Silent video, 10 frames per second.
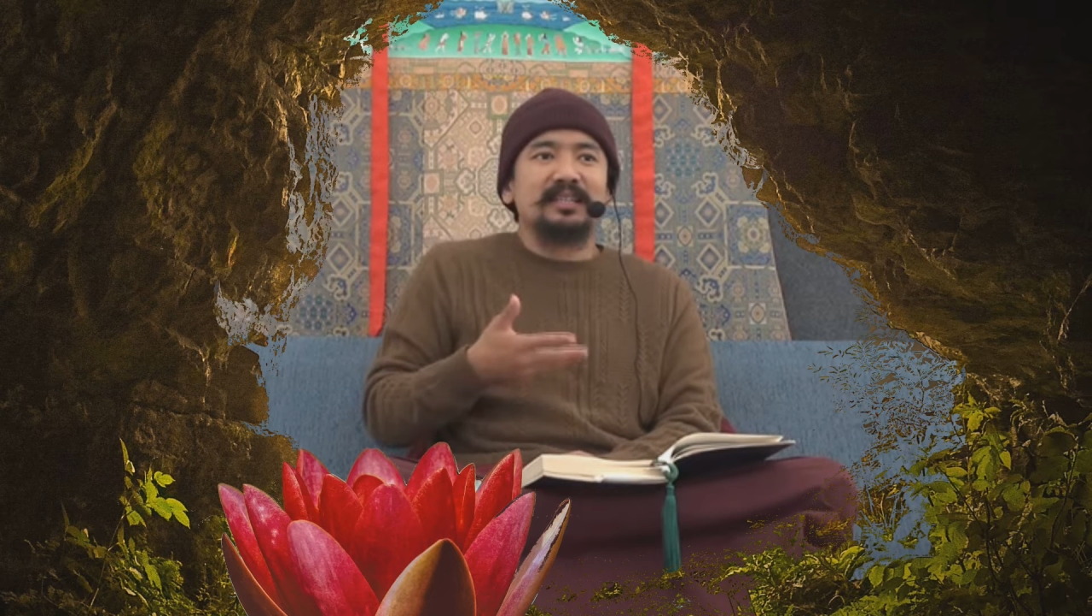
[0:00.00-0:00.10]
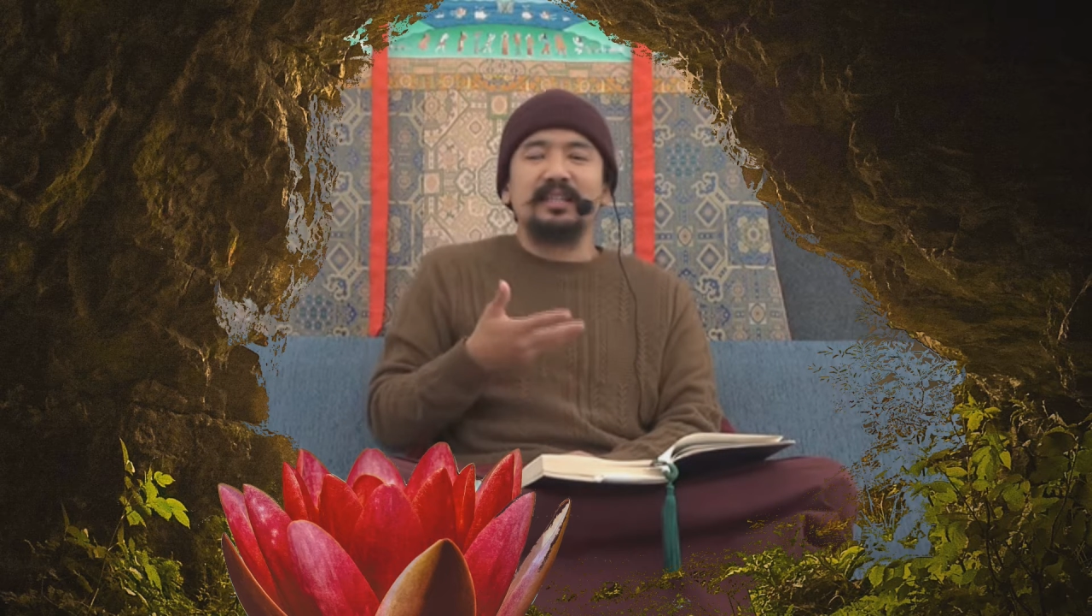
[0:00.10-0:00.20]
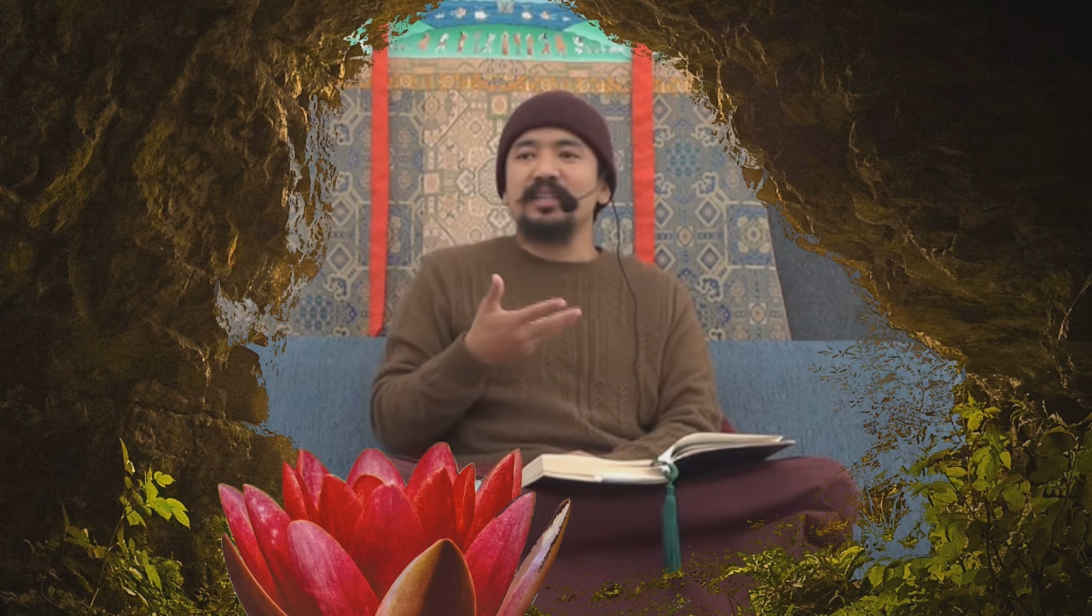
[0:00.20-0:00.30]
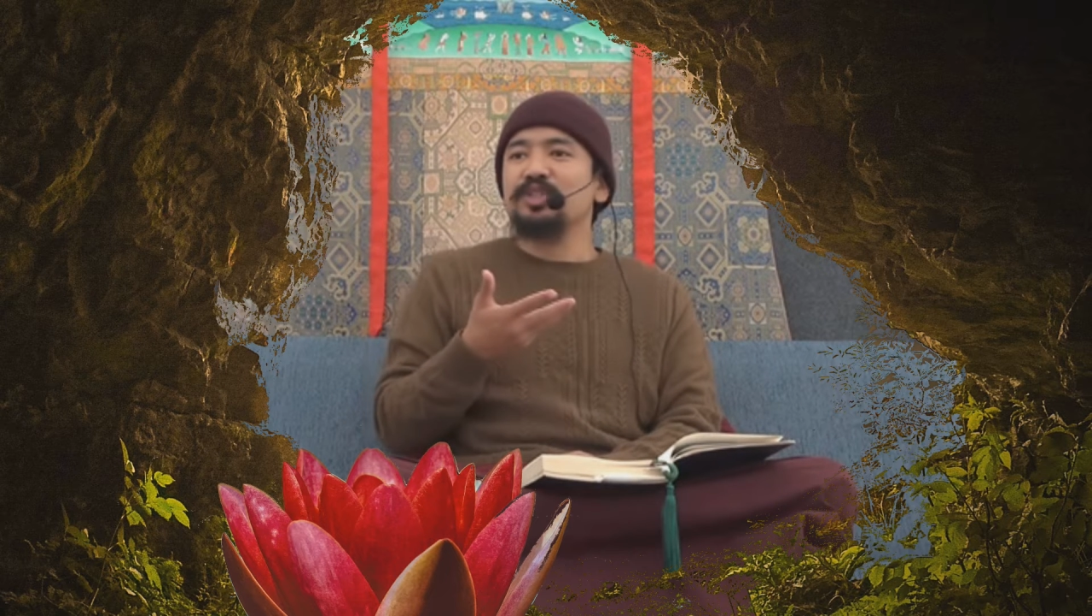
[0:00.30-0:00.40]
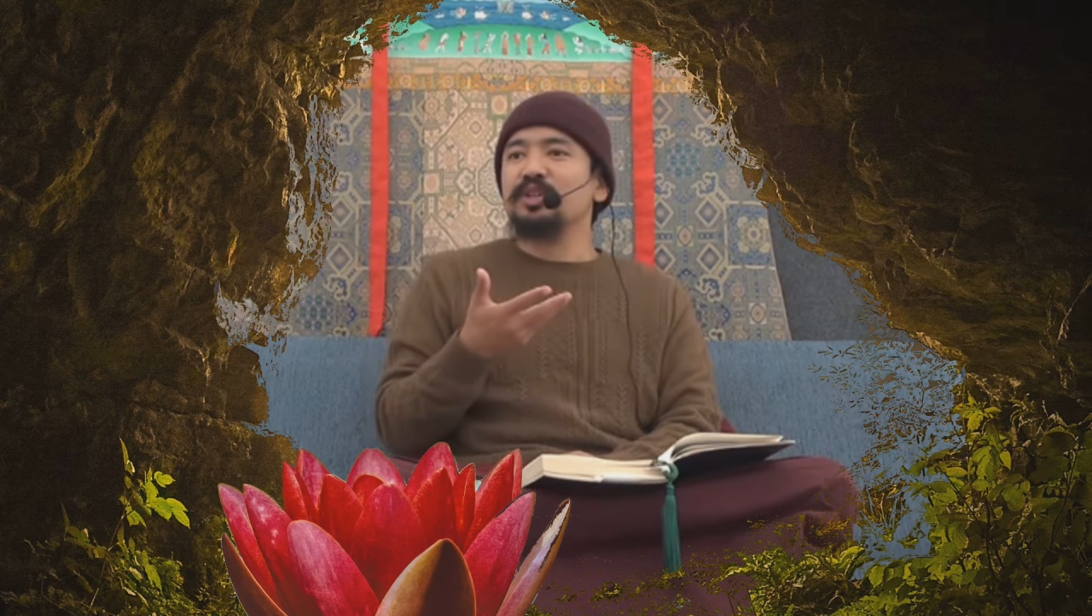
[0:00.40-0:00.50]
the
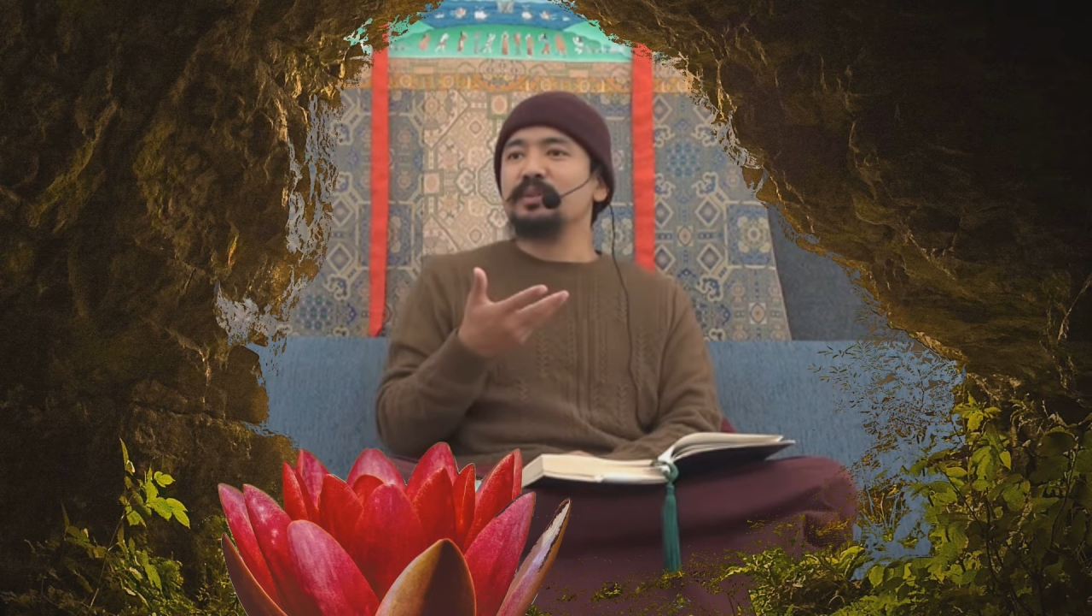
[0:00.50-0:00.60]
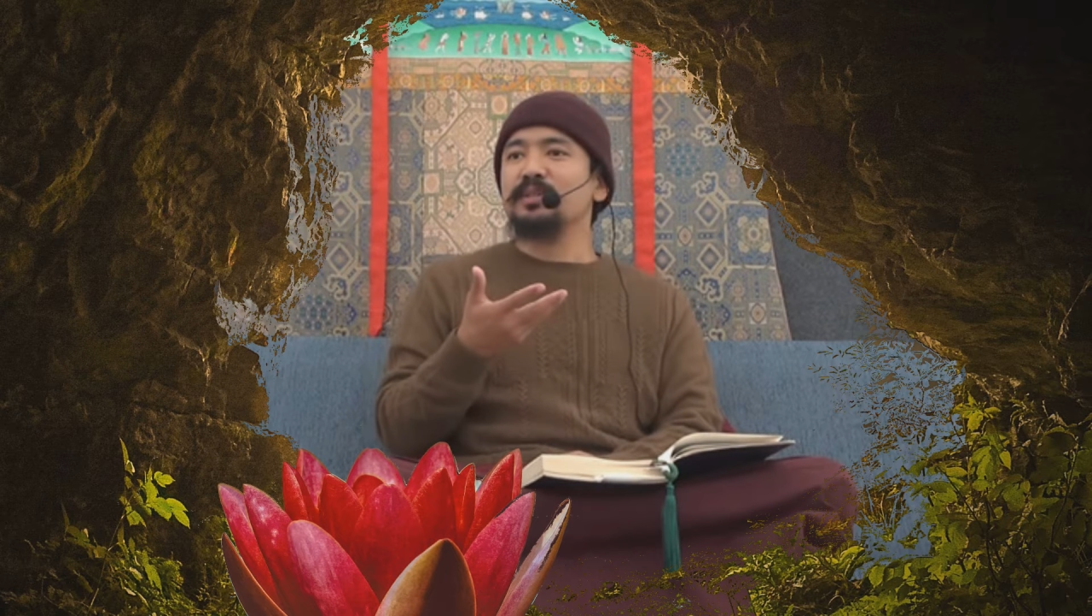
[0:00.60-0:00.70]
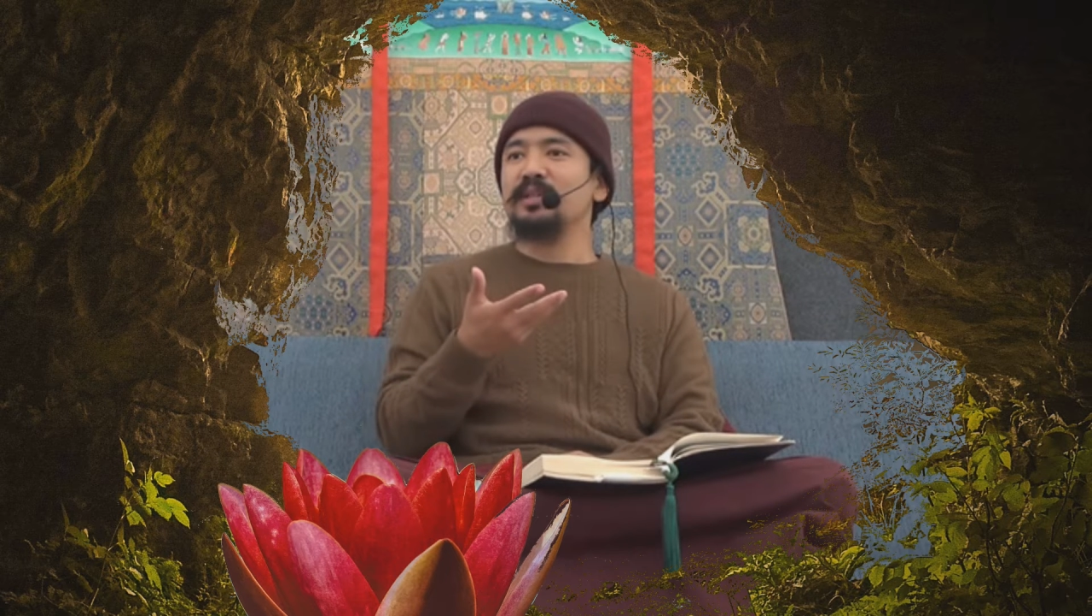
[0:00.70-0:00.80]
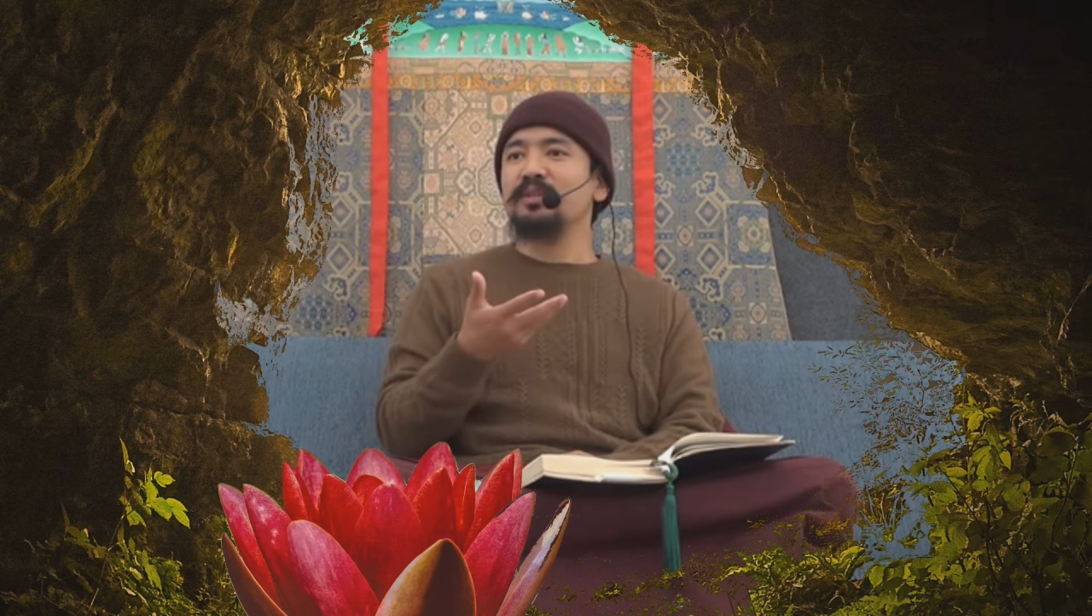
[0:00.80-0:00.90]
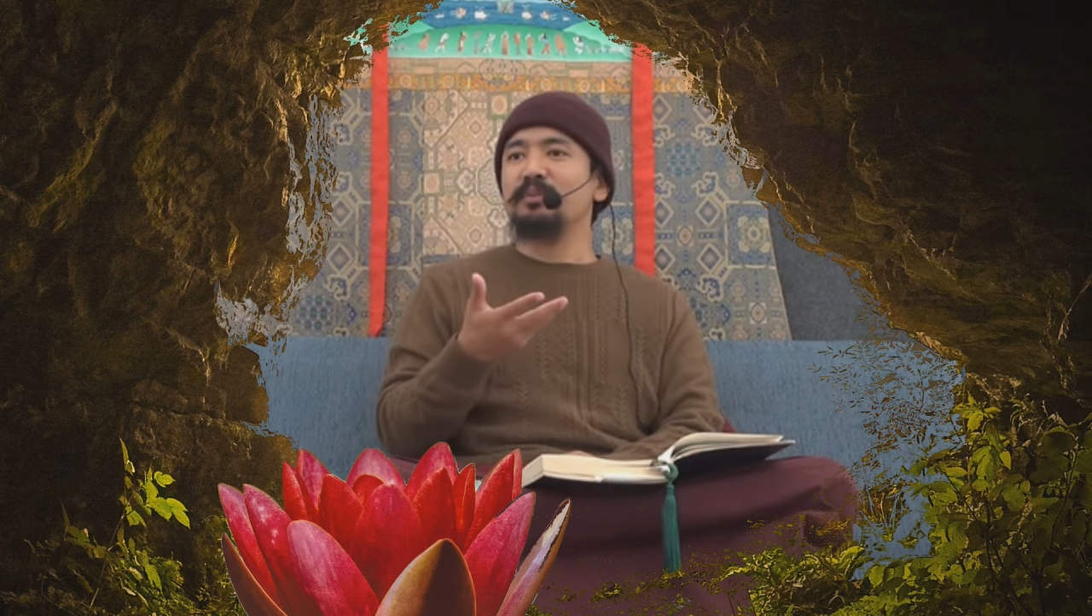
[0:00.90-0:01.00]
nature of
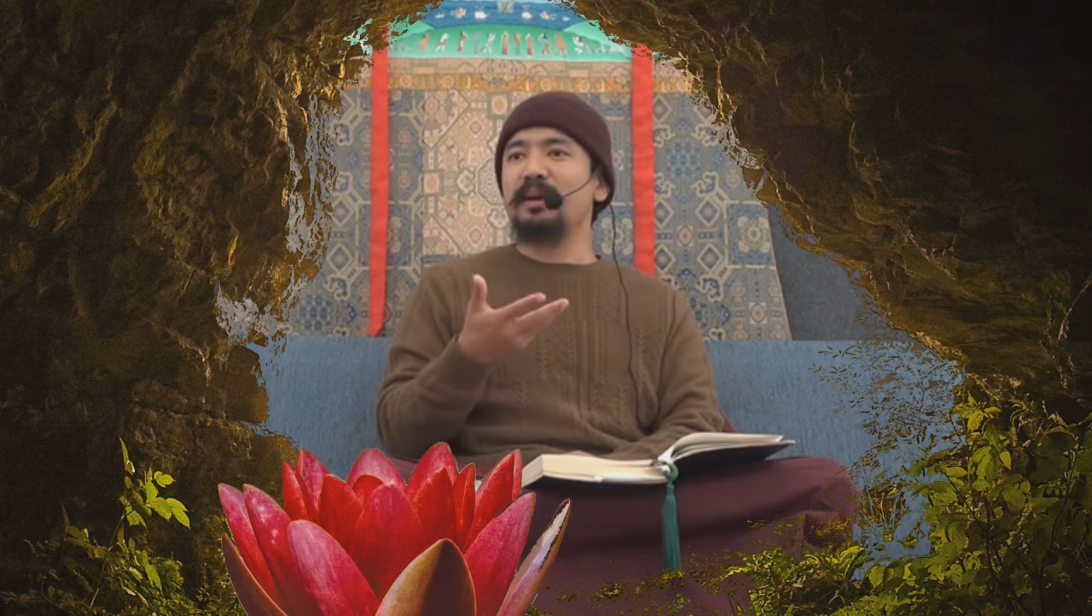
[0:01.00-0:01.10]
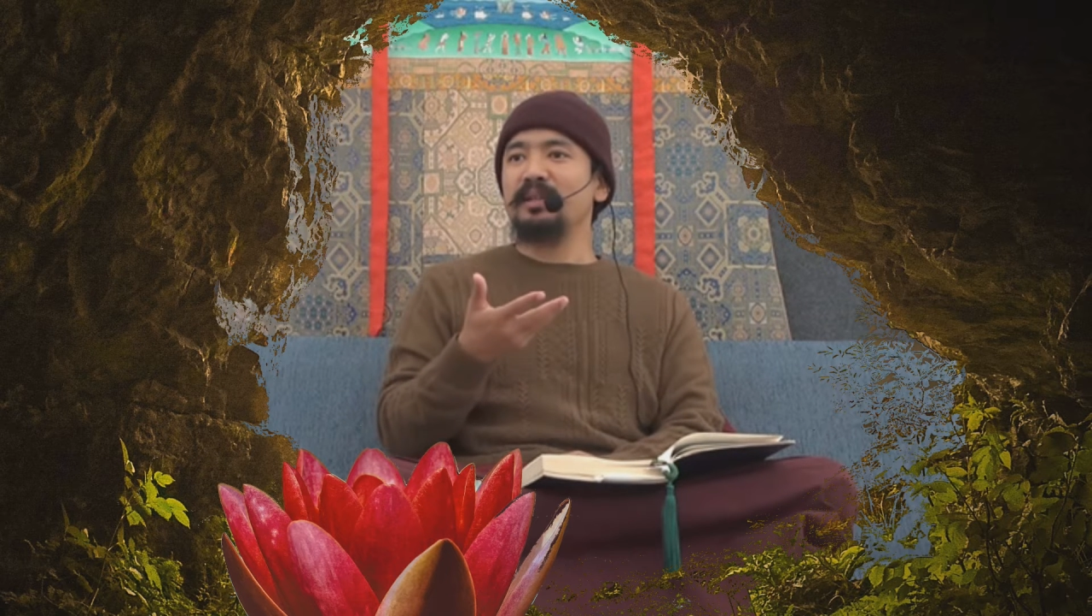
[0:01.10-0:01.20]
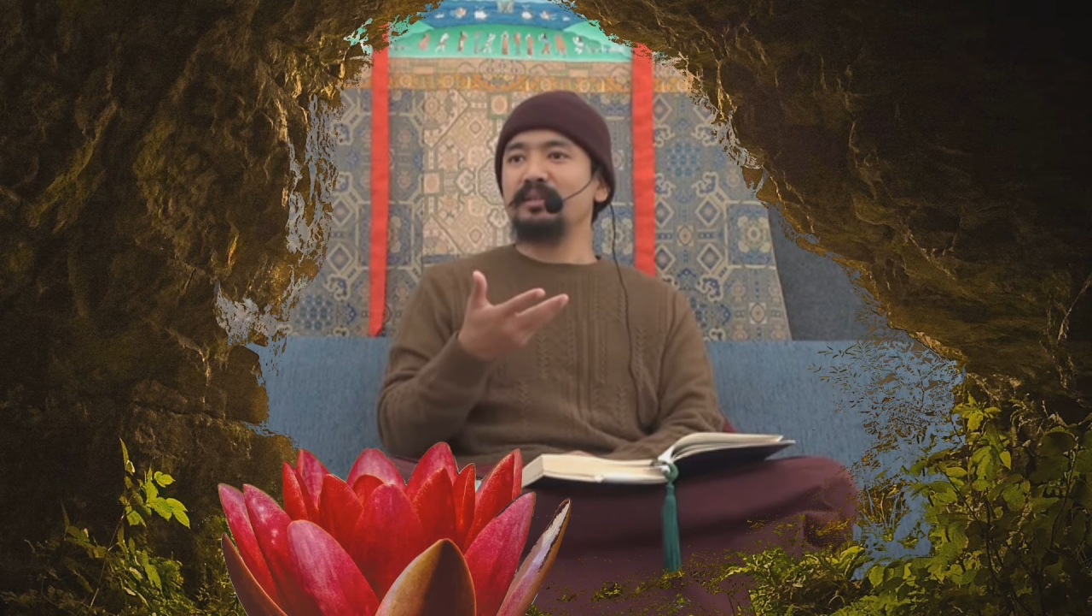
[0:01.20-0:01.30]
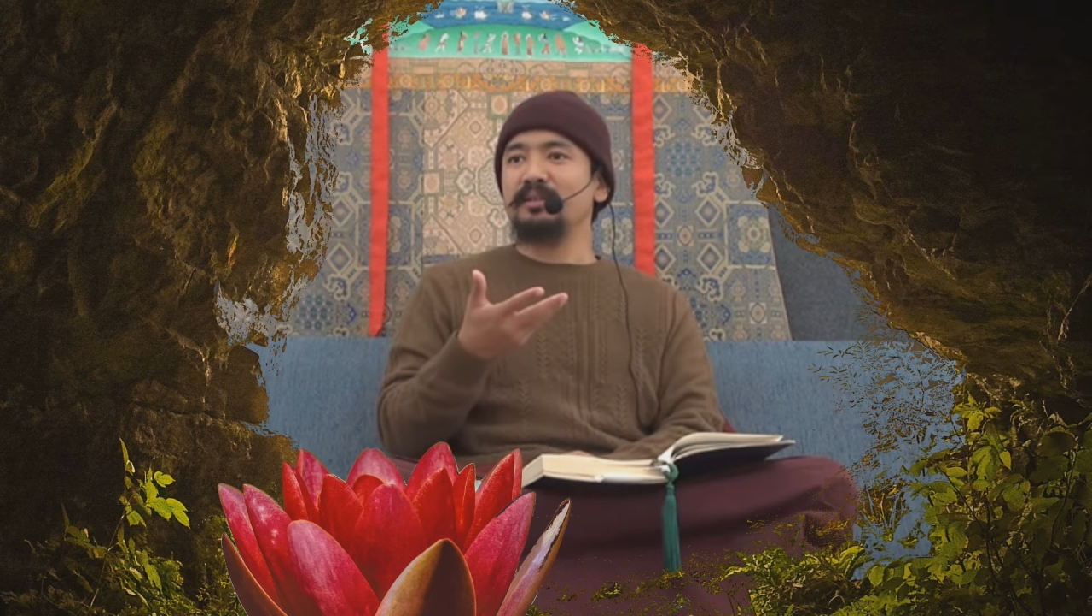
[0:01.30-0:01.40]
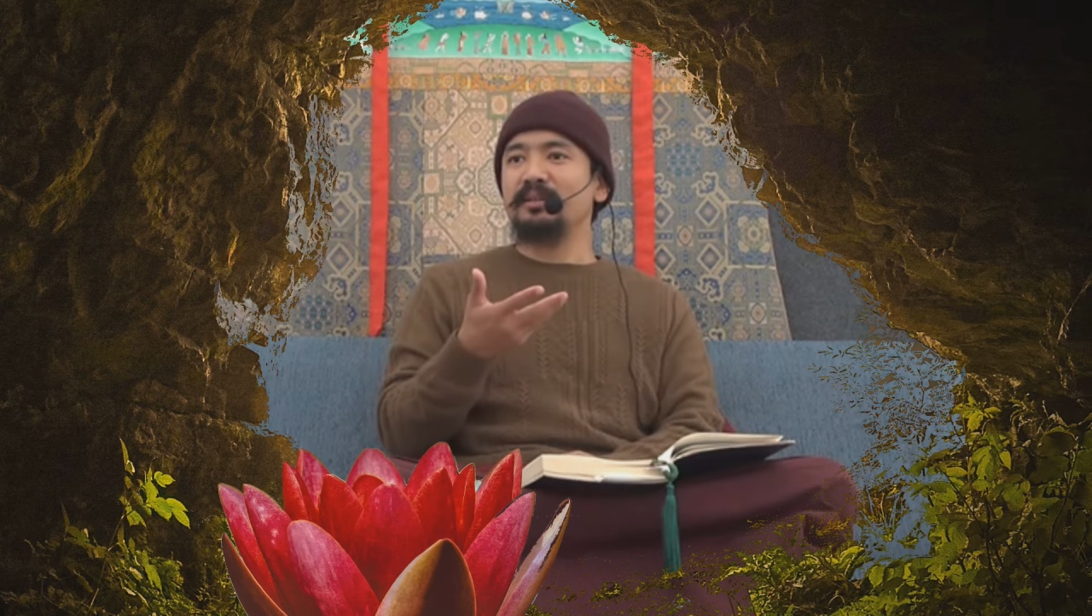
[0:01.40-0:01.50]
state of mind.